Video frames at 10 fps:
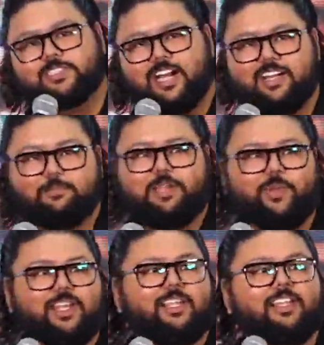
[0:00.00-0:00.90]
started by
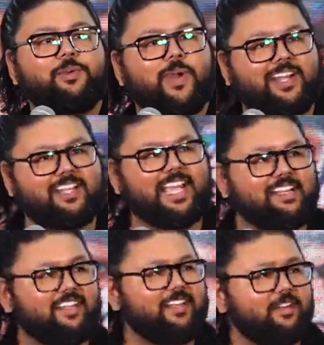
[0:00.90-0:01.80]
Vineet in
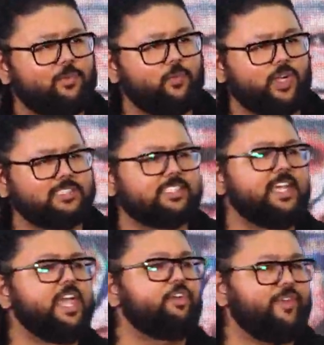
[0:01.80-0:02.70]
2019 was
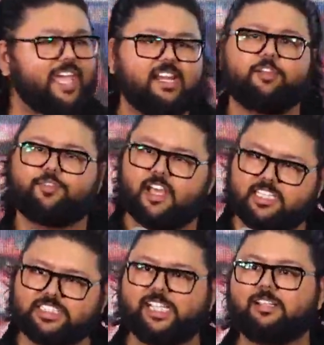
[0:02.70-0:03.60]
fairly
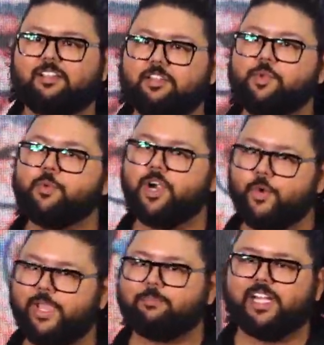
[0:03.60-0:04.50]
flourishing. We were
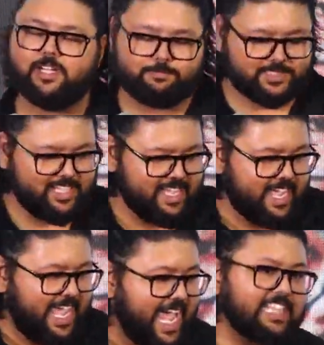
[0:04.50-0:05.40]
doing meetups,
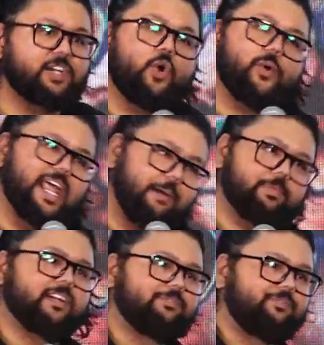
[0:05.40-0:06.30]
and then COVID happened.